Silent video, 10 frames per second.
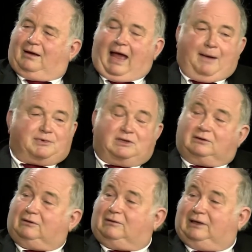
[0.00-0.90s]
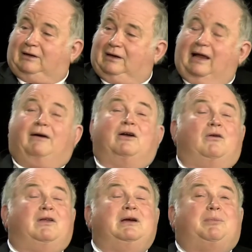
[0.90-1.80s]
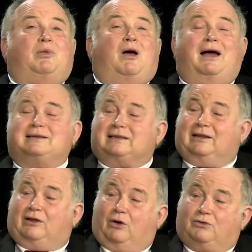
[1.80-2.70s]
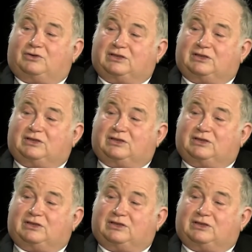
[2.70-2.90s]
Absolutely. Now it only applies in those states.